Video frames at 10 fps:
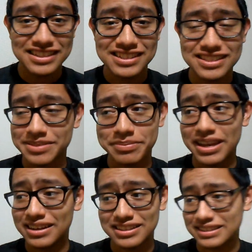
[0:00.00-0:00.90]
This isn't
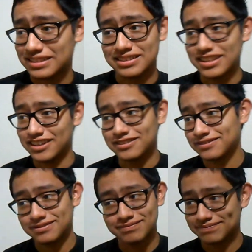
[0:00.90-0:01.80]
madness. No.
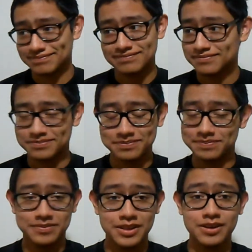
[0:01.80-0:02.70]

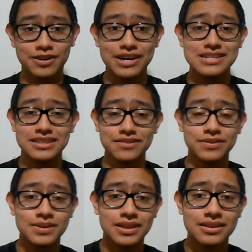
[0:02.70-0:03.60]
You're crazy
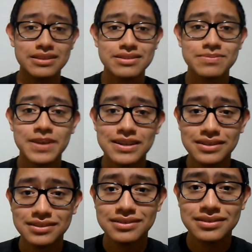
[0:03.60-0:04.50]
if you think this is
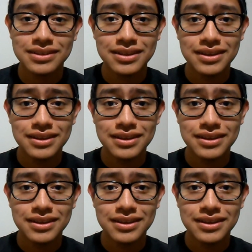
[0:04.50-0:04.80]
madness.